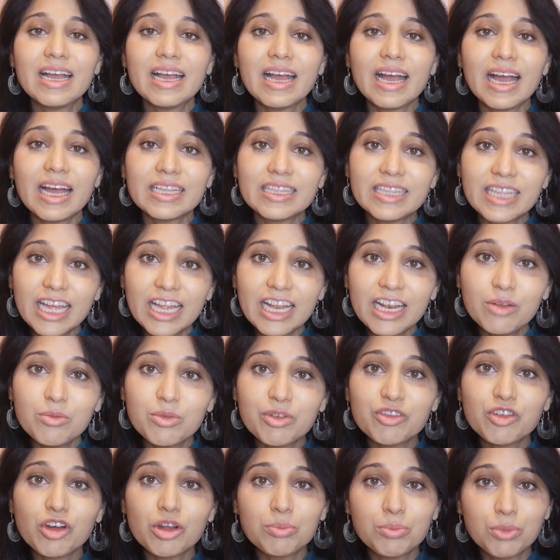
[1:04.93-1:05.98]
And then we've
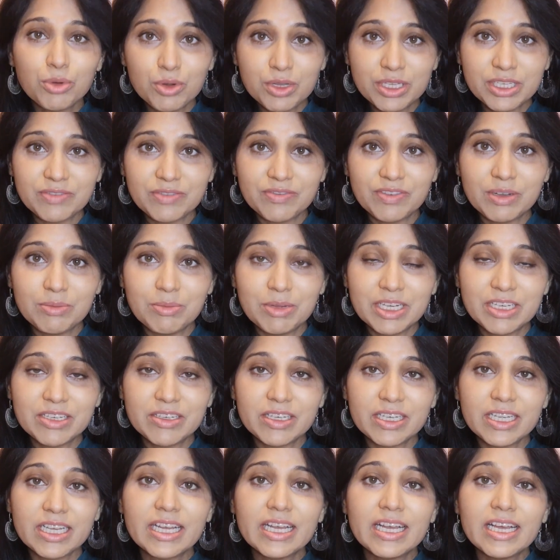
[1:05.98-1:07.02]
got
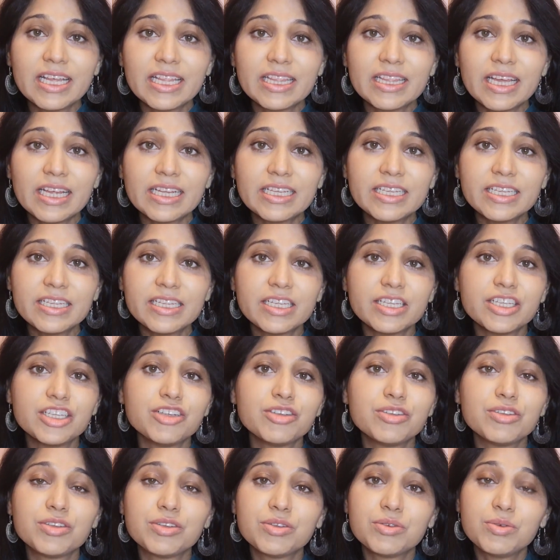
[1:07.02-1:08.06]
post-inflammatory. That is due
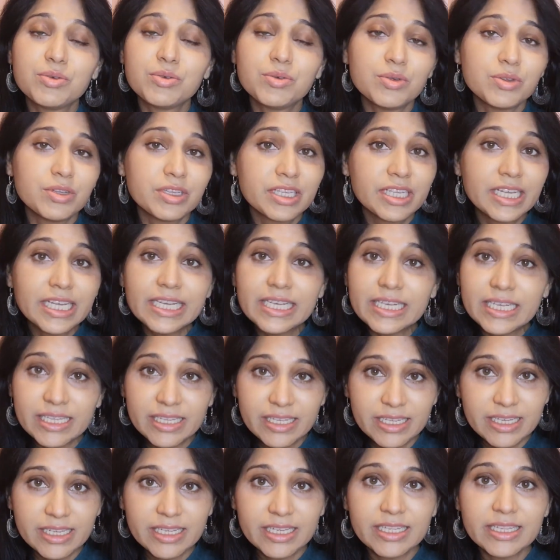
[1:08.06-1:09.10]
to skin
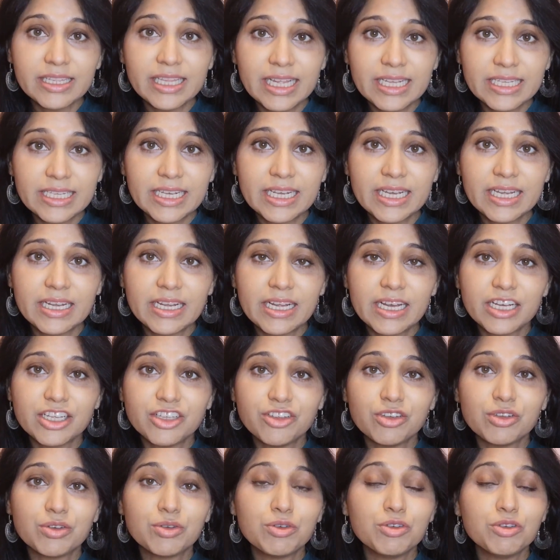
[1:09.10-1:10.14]
disease in that area. So
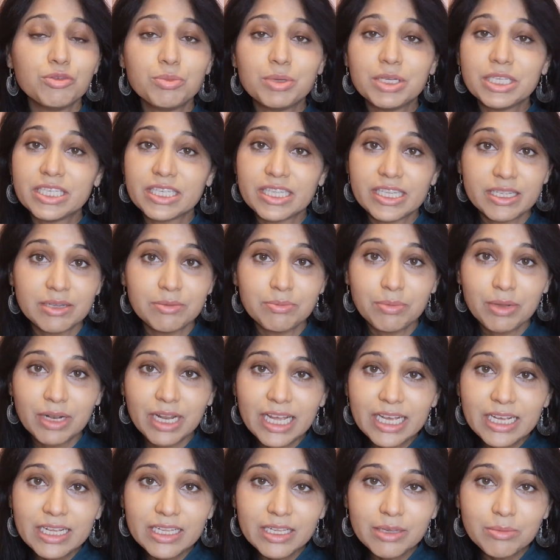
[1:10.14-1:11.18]
it could be just simple
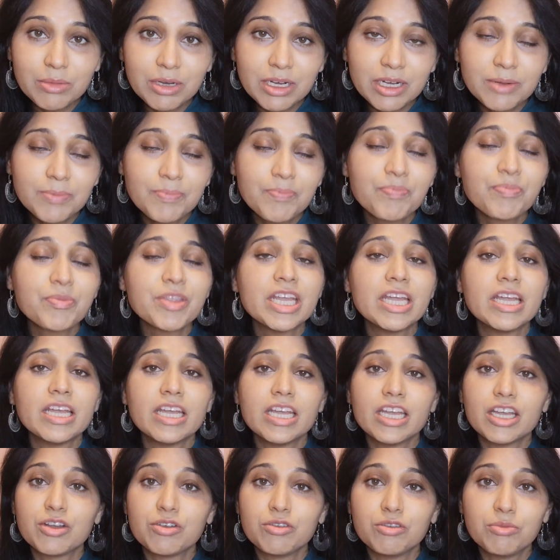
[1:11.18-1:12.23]
eczema.
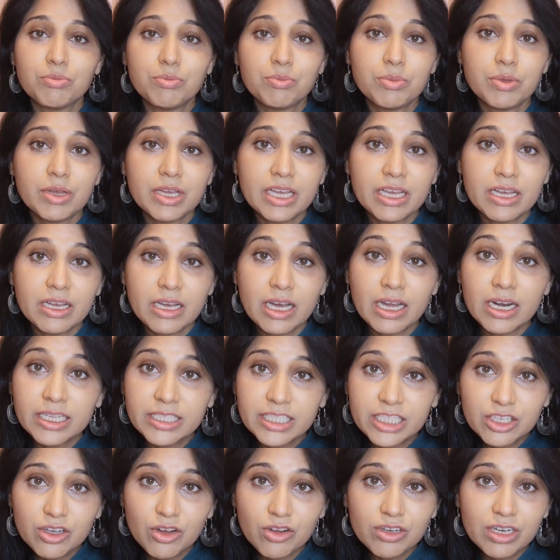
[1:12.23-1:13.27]
It could be
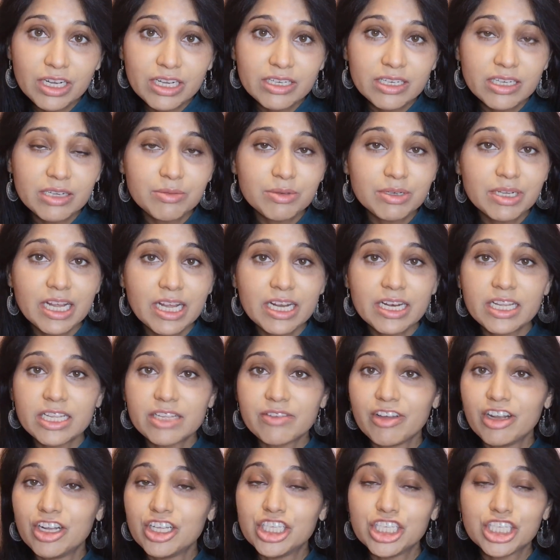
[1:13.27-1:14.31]
allergic contact dermatitis,
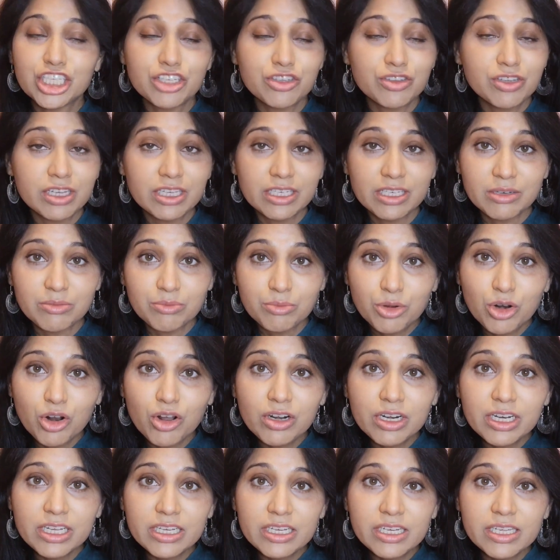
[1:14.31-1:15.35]
allergic to certain
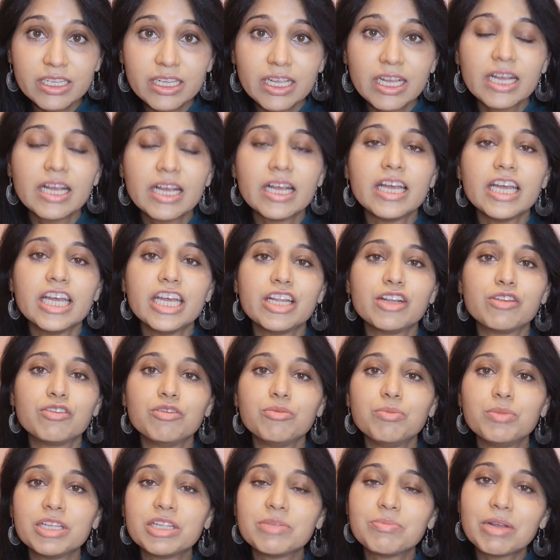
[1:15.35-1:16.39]
products. It could
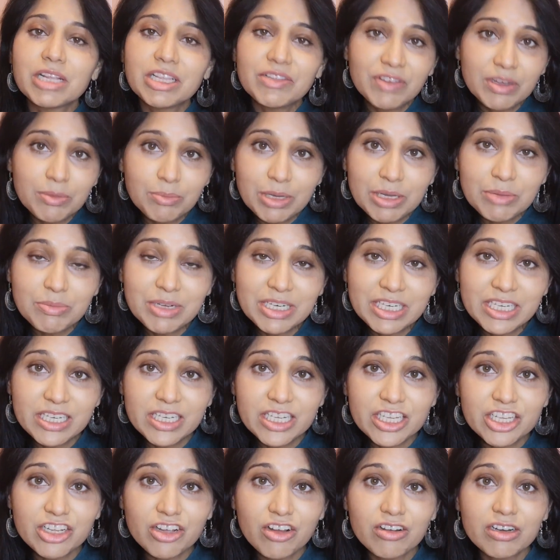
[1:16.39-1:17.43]
be specific pigmented
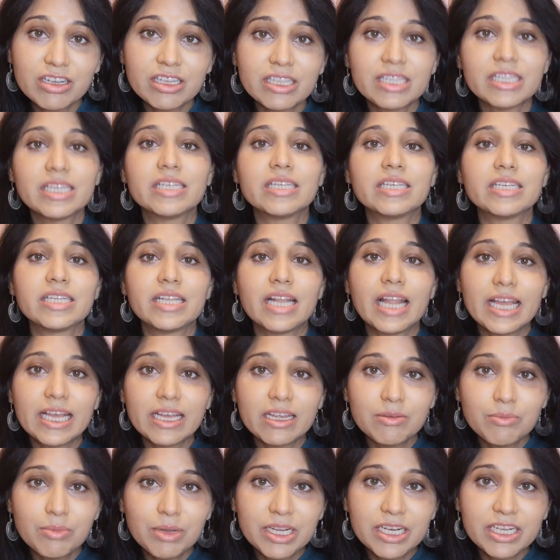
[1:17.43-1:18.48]
disorders such as
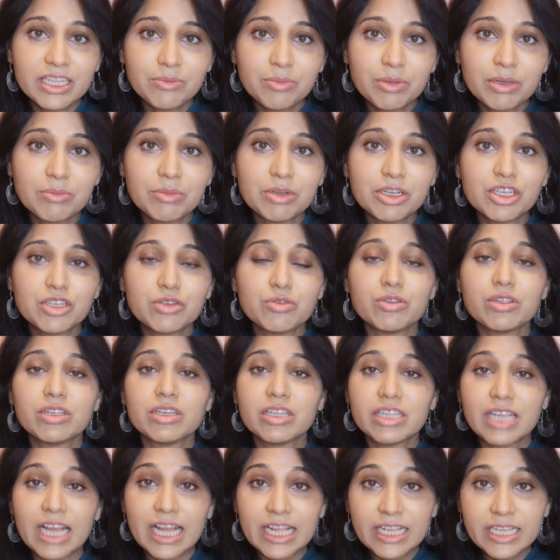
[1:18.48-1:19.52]
lichen planus pigmentosus,
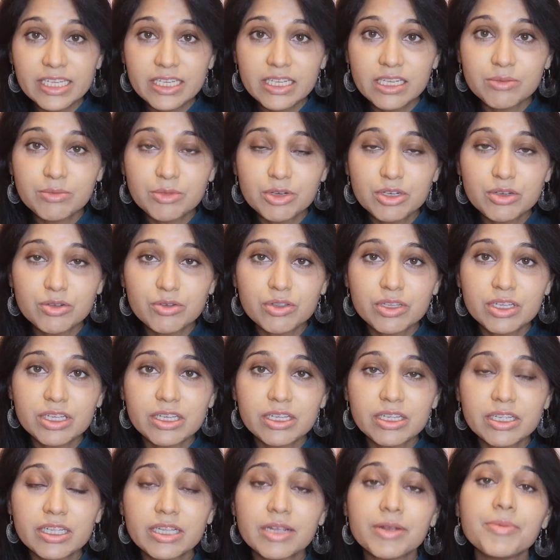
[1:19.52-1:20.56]

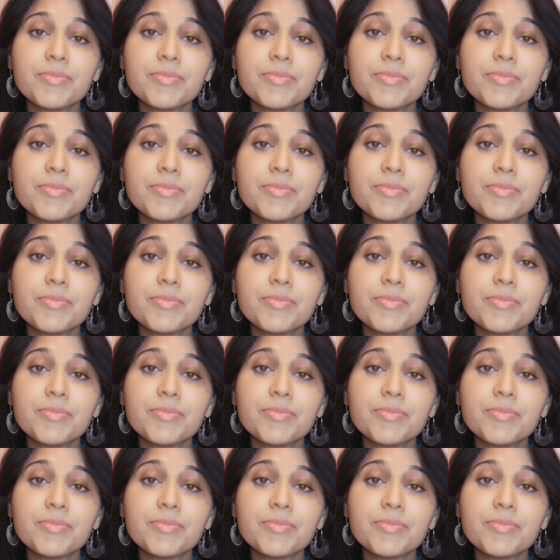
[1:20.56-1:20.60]
acidermatosis,